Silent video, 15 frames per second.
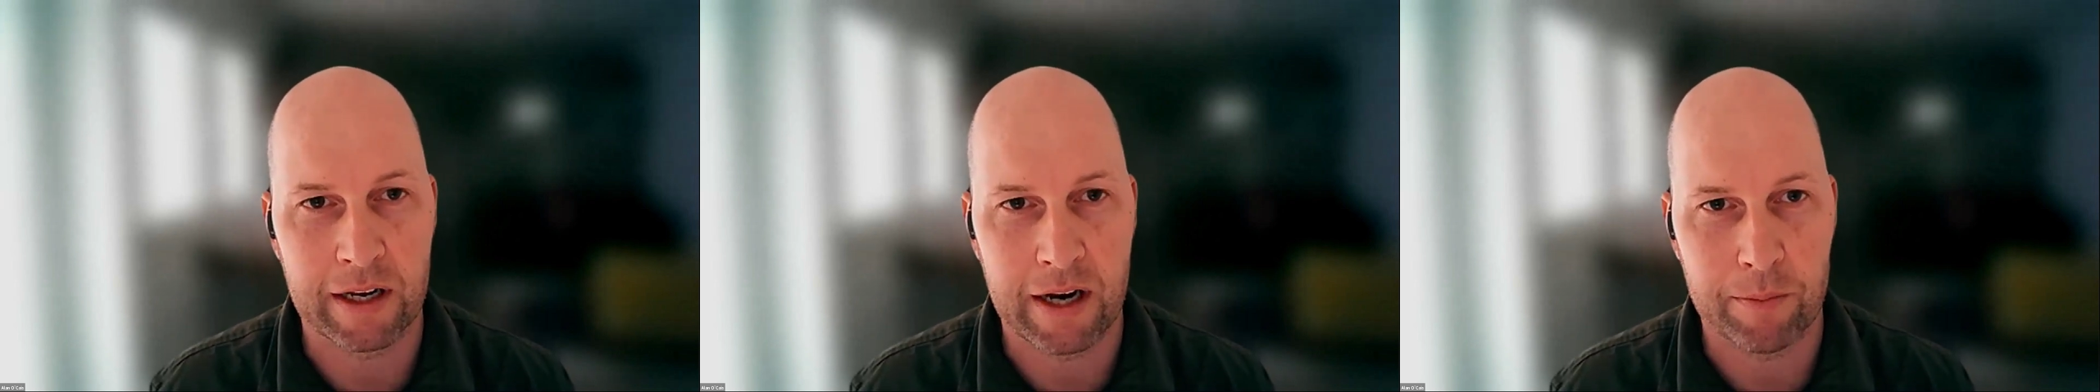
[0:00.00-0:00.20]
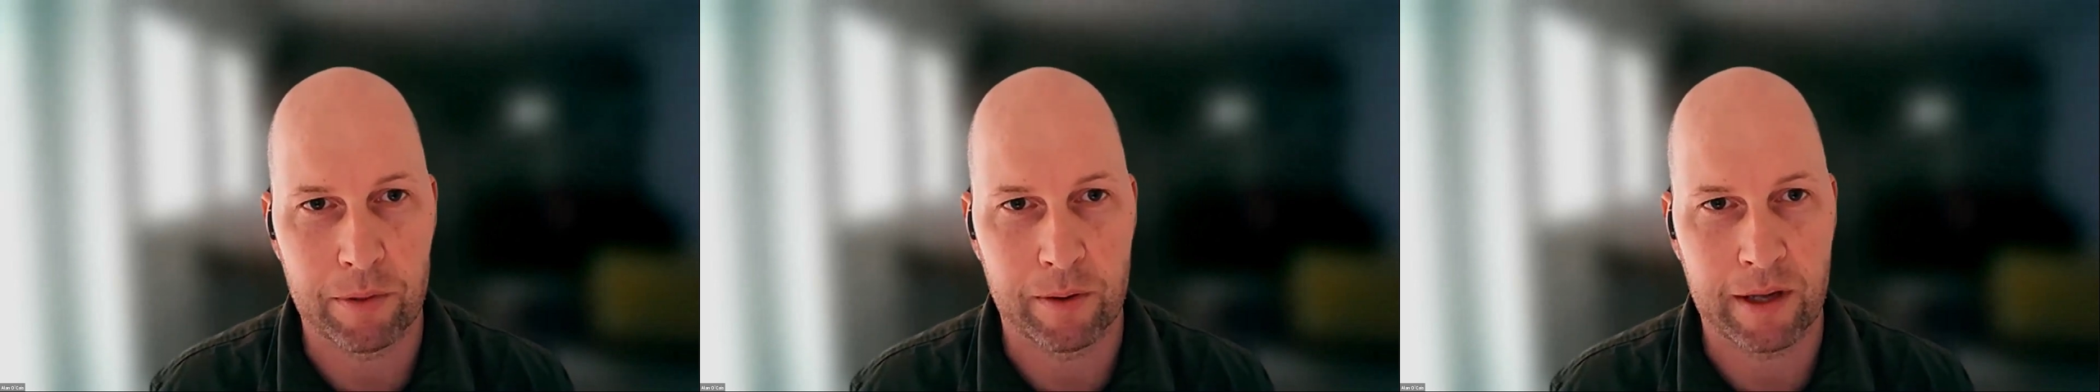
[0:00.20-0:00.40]

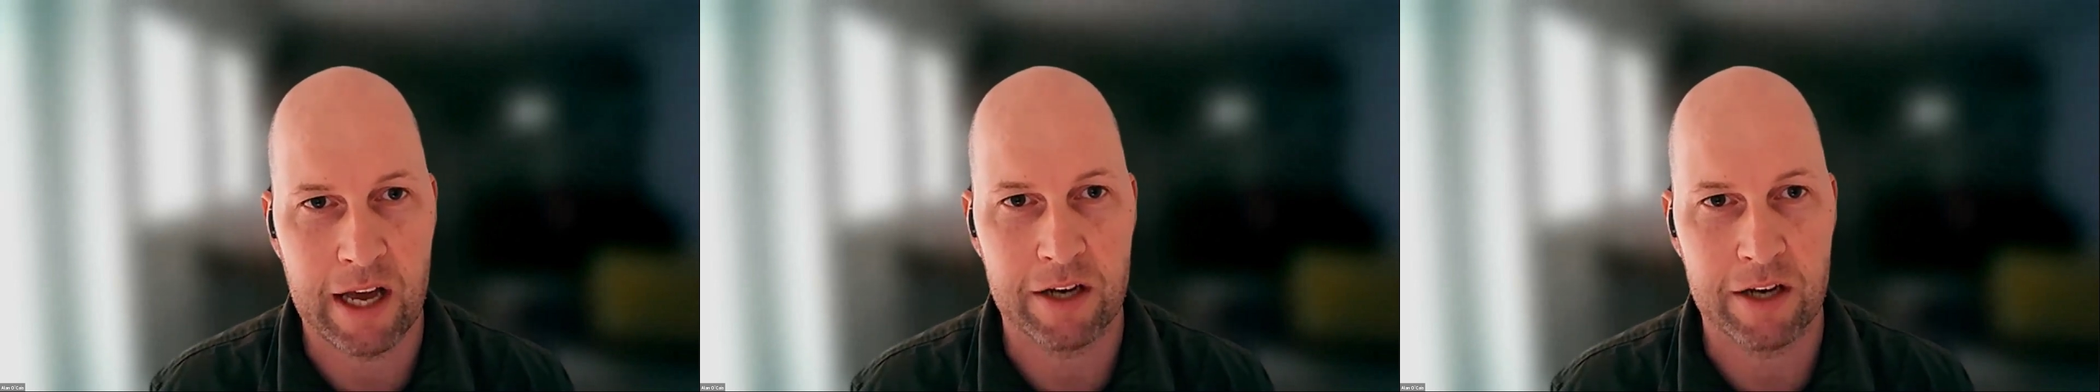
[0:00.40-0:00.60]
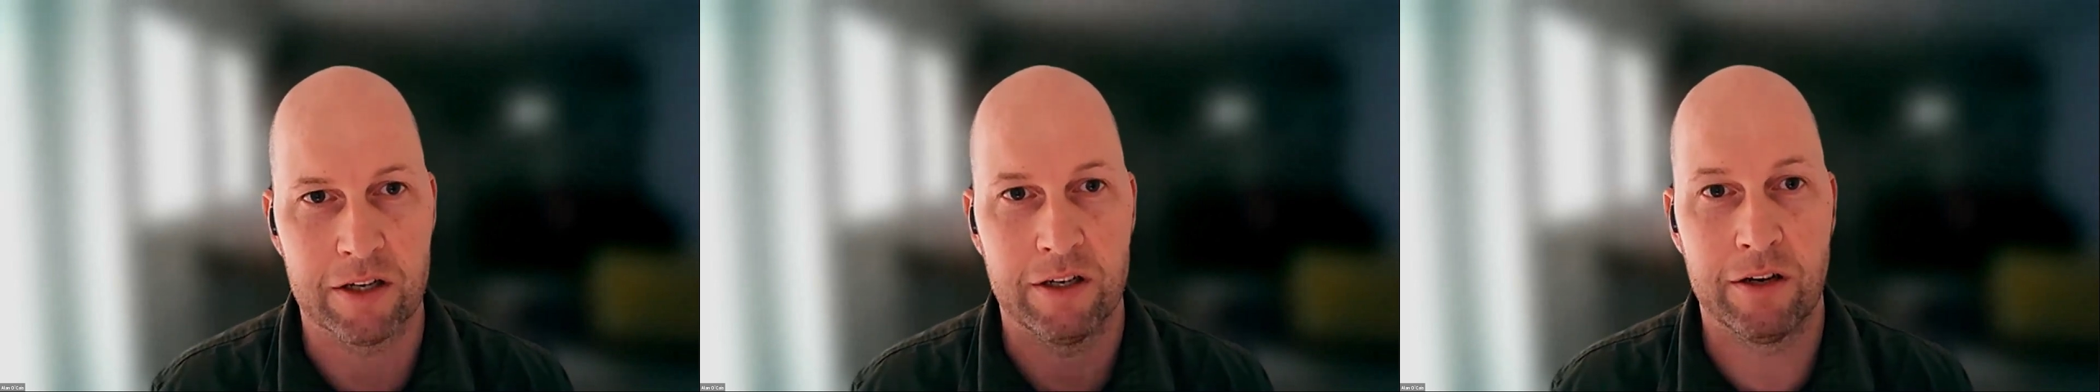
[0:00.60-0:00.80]
an
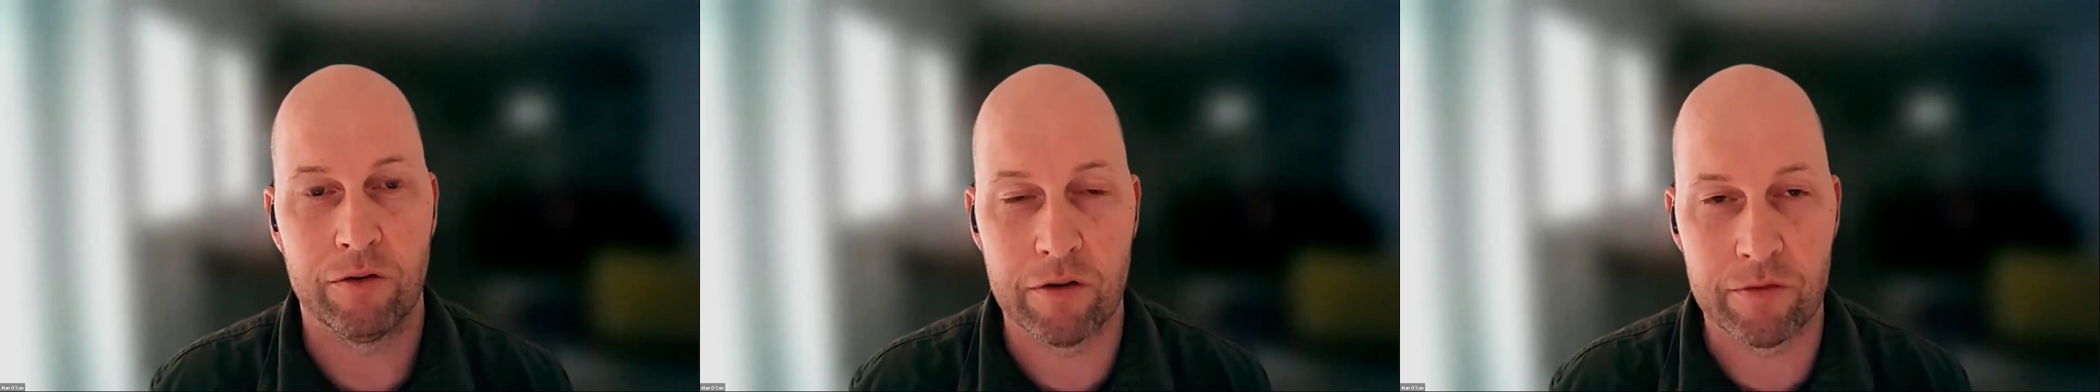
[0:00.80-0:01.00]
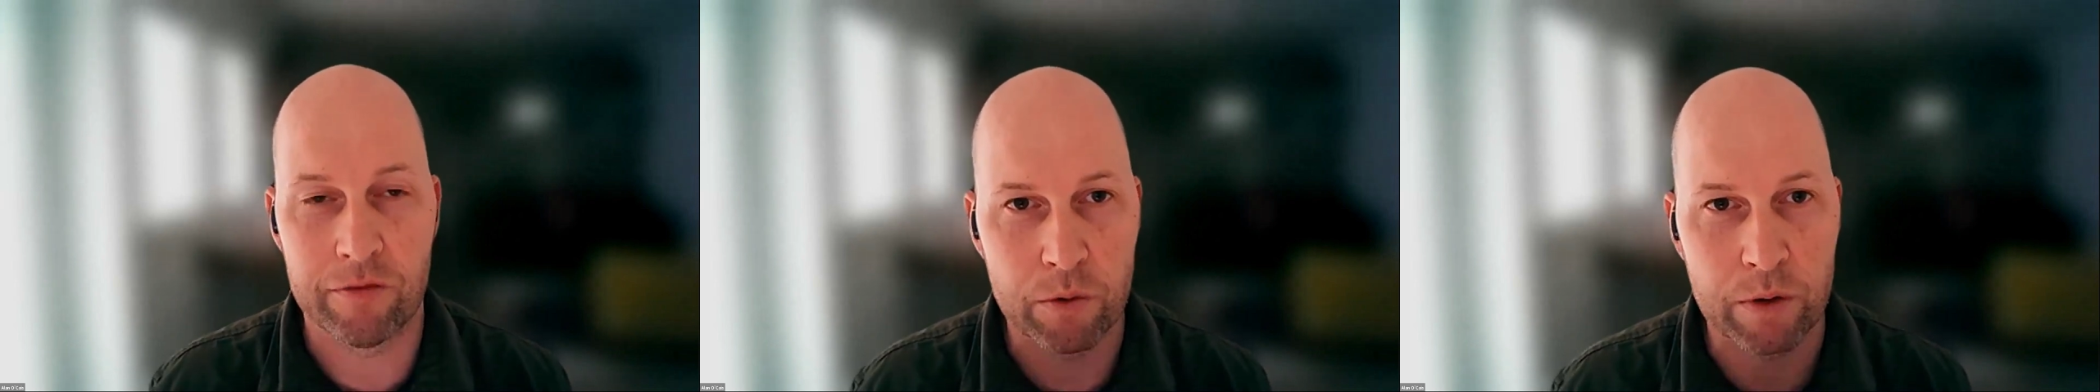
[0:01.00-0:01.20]
application and
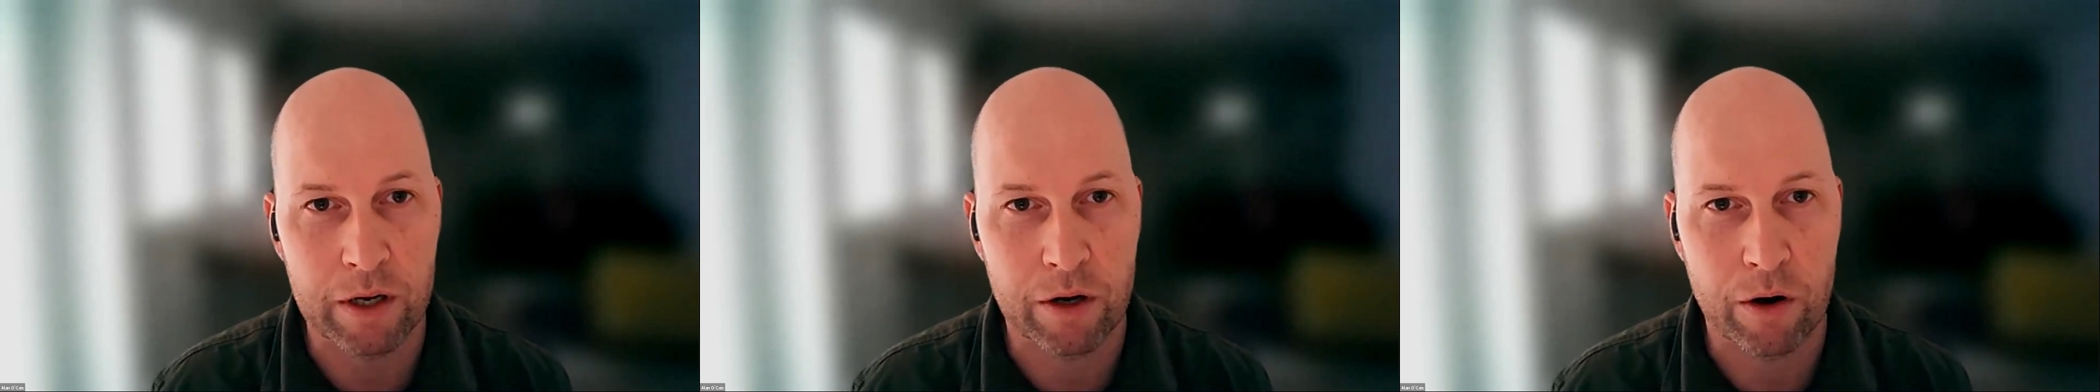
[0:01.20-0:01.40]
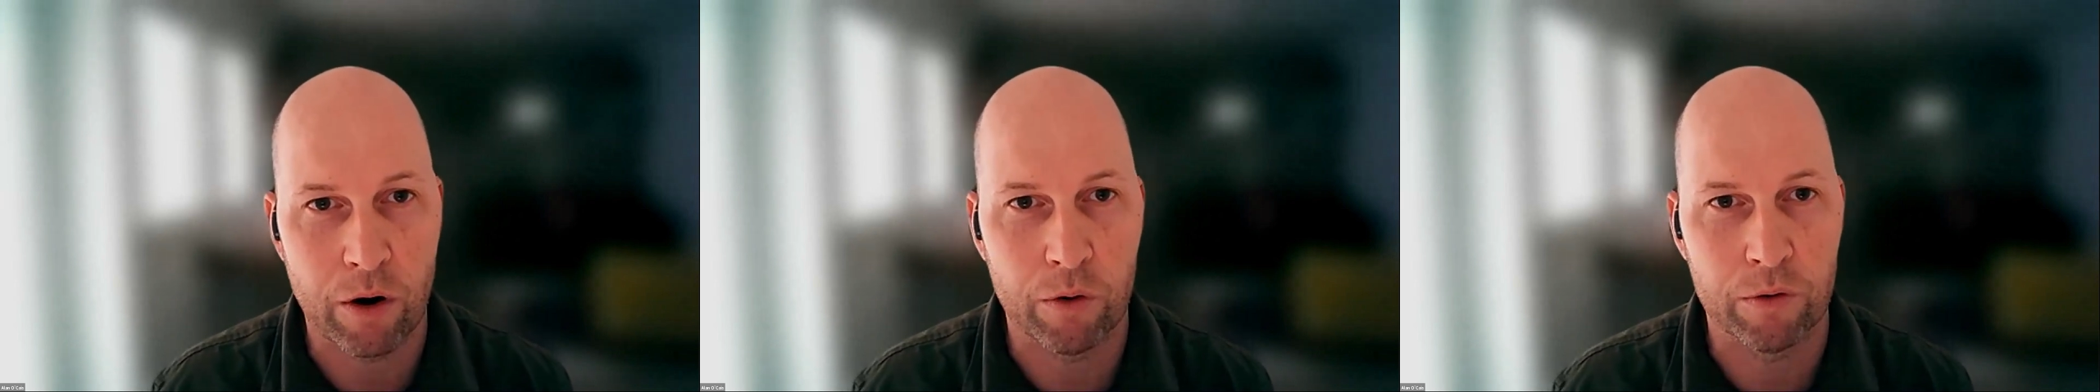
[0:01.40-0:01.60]

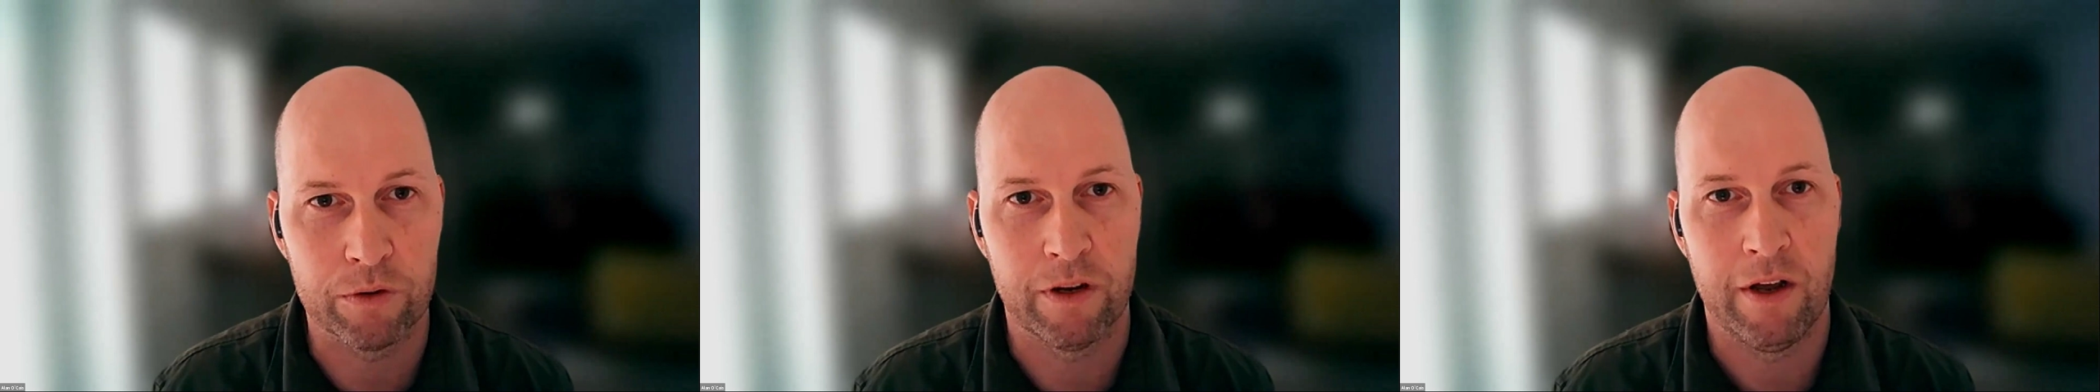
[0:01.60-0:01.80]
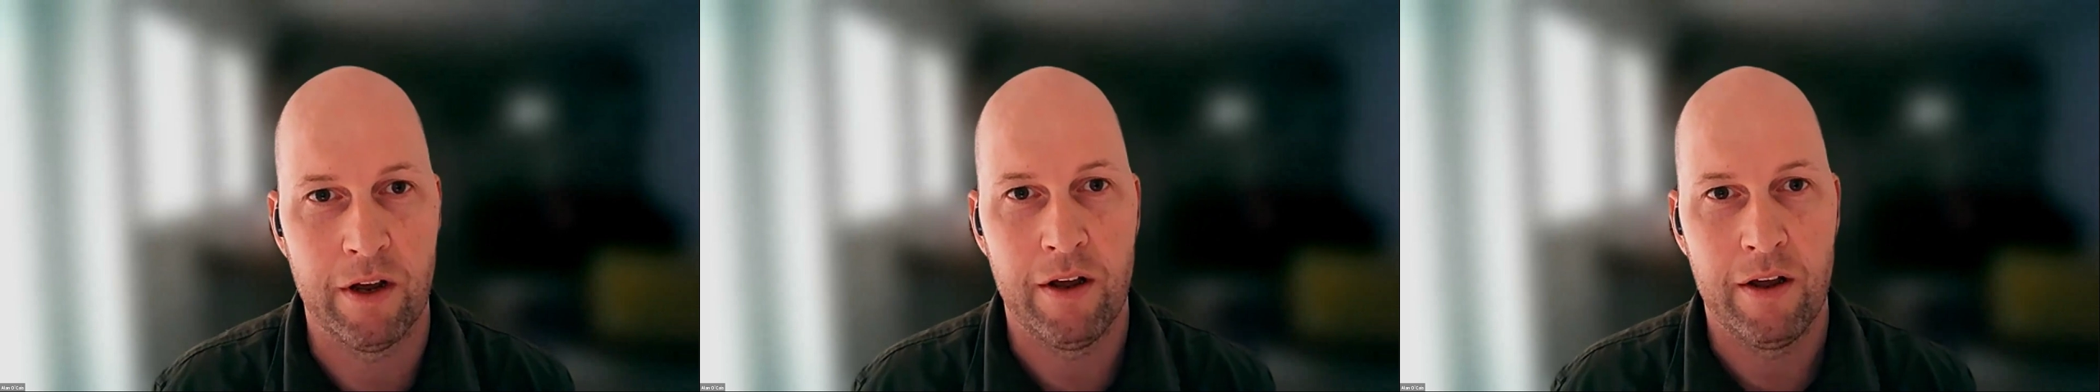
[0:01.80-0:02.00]
reviewing
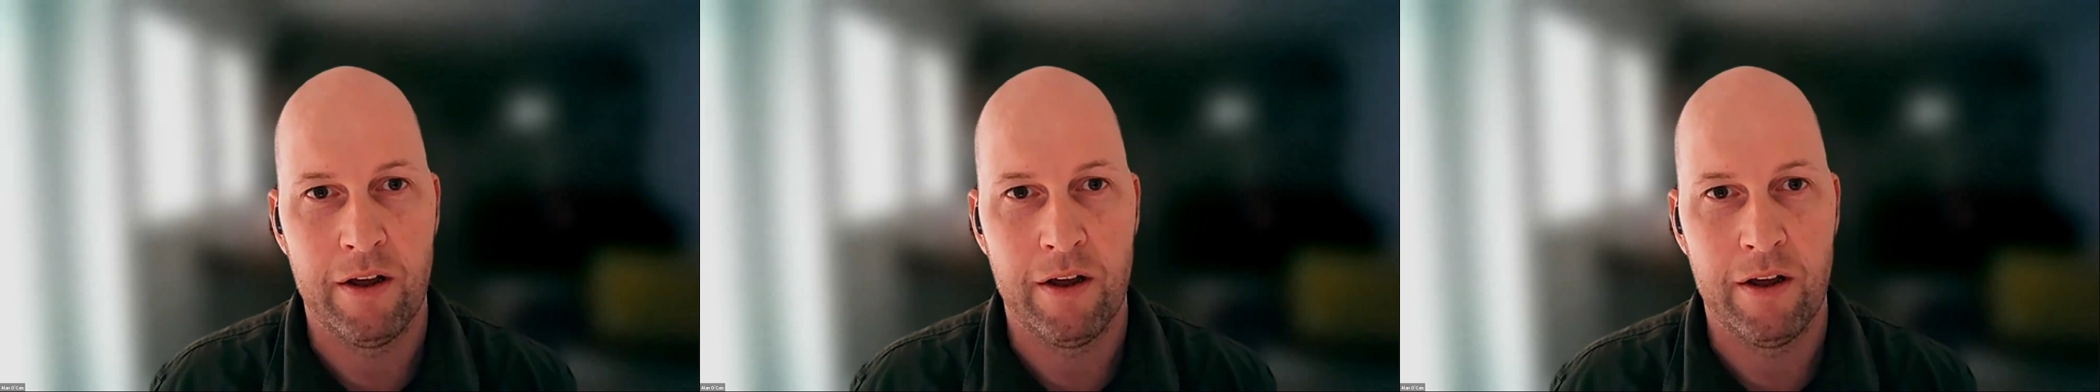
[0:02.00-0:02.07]
code